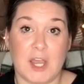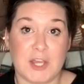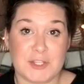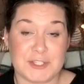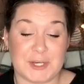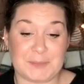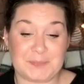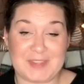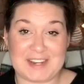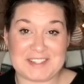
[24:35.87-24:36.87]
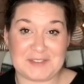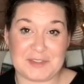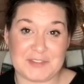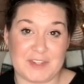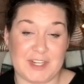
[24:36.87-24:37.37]
So that is it for
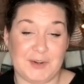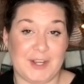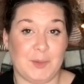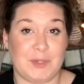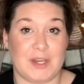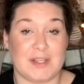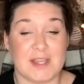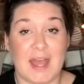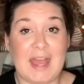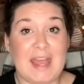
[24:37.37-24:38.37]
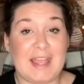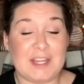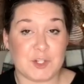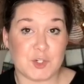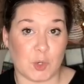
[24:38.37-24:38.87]
this video. I hope you guys
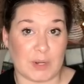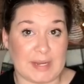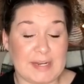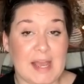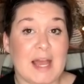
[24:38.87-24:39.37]
enjoyed.